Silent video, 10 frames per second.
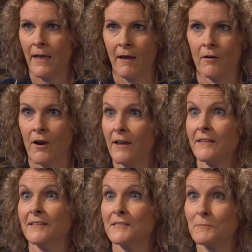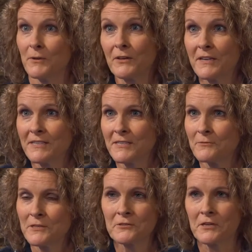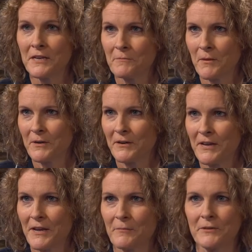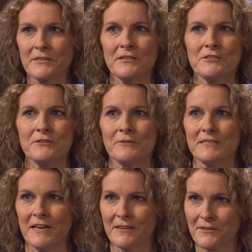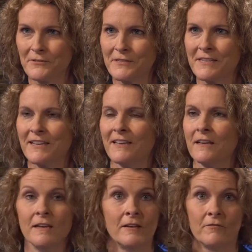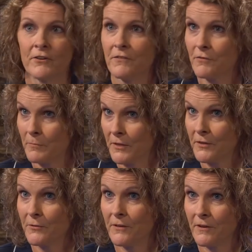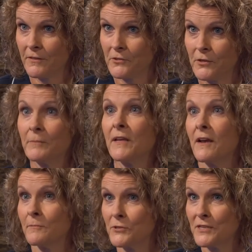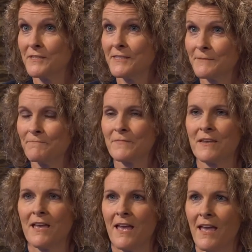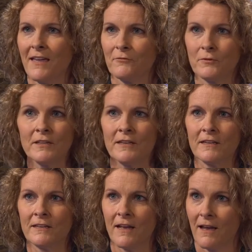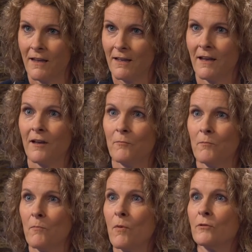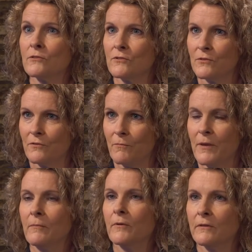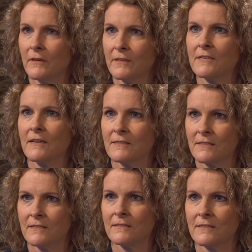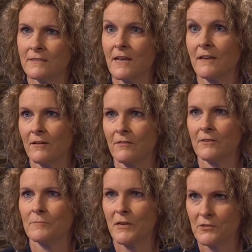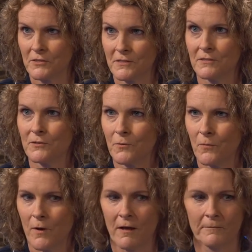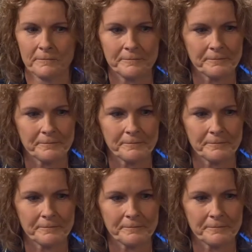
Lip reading: are highly experienced with treating pulmonary hypertension, with diagnosing it, very familiar with all the treatment options, and really a multitude of people that it takes to take care of these patients and do it well.